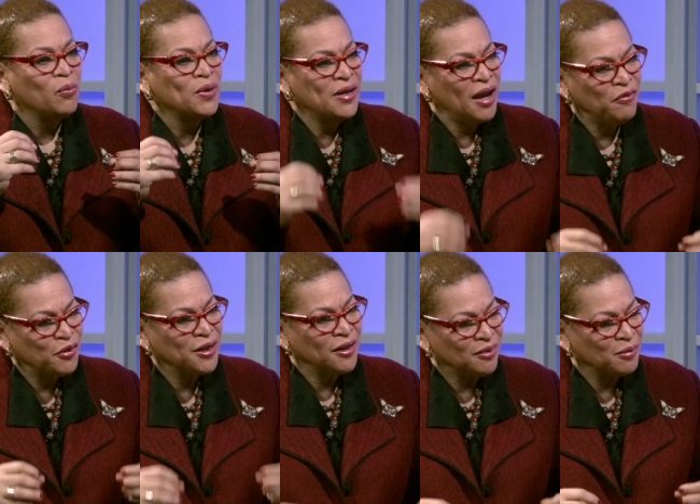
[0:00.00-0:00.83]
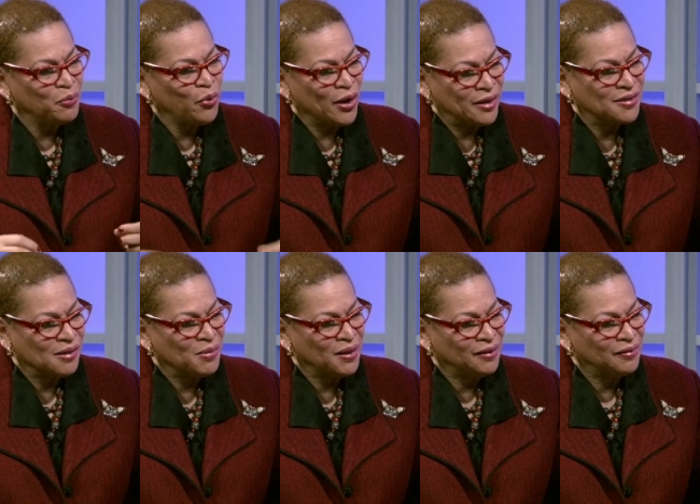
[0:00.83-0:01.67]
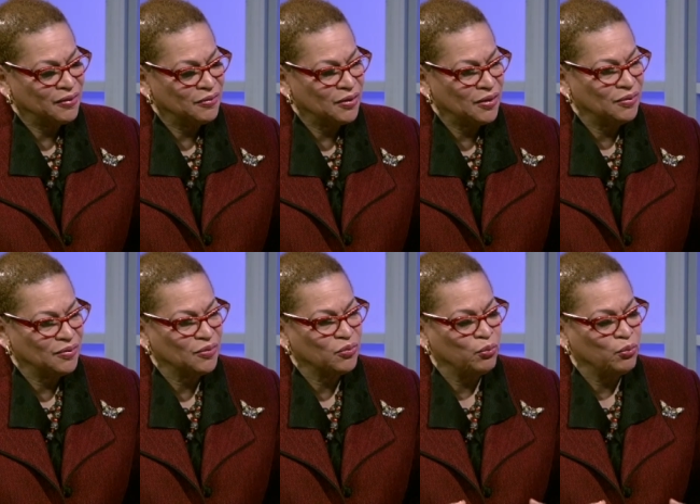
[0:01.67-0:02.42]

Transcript: we never get the press. I mean, mm-hmm. yeah.